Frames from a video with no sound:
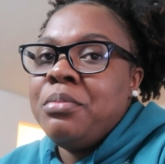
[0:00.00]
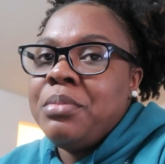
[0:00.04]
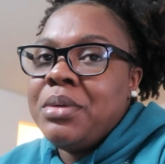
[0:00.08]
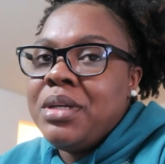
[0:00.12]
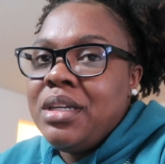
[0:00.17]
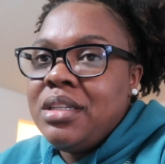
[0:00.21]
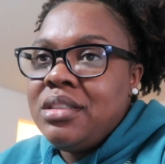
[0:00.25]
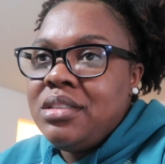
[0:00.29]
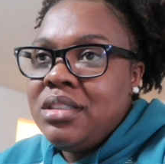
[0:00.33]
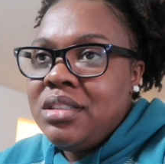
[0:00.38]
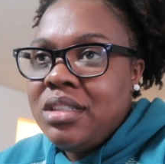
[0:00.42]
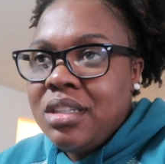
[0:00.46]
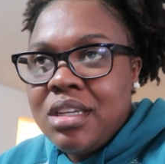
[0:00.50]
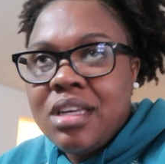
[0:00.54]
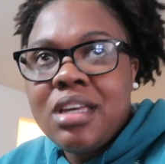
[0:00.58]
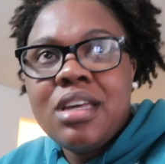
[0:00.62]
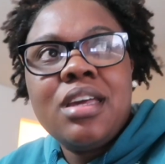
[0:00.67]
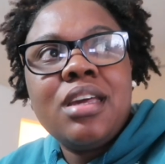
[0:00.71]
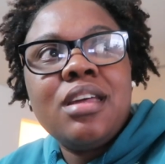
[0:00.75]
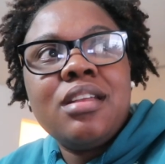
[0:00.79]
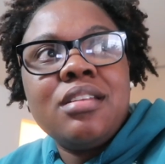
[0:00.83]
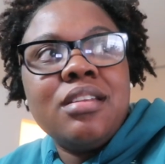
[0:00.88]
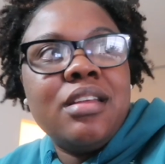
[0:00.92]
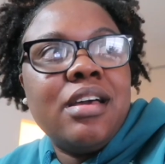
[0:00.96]
but she
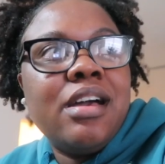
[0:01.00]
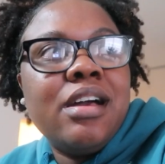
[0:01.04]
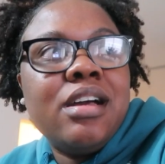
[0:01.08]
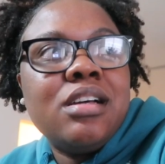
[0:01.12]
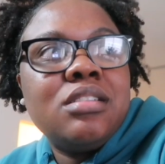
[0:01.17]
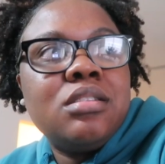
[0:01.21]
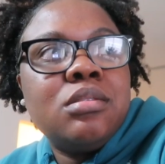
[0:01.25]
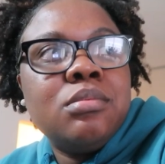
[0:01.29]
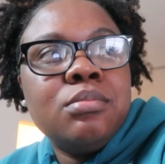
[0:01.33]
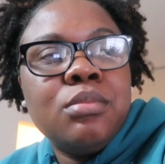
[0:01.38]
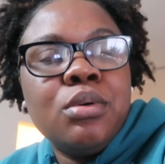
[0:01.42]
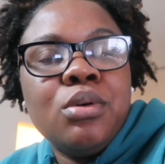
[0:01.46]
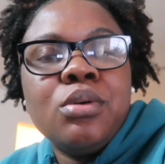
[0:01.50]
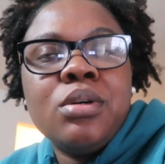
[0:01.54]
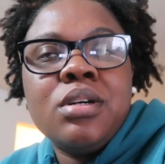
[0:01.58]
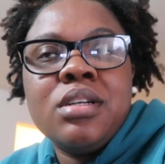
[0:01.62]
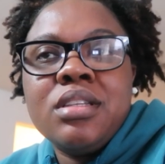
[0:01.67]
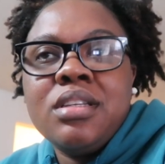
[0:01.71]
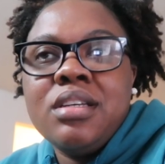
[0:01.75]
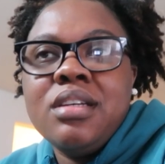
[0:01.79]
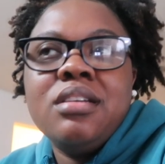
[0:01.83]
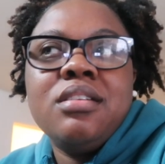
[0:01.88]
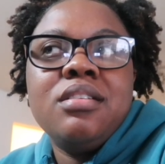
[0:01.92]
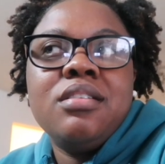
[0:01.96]
can't last
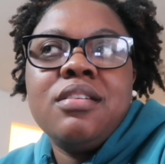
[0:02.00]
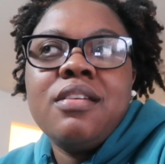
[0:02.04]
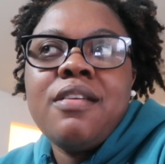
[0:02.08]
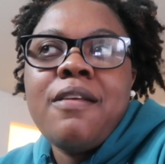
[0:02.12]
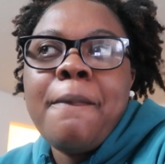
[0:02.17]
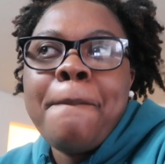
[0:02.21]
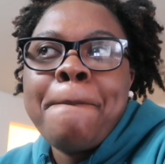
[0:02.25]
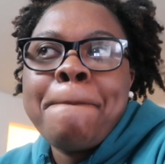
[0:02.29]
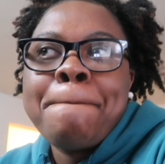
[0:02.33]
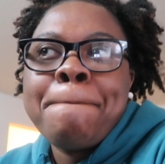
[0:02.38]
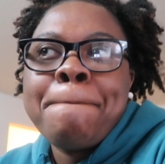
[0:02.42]
more than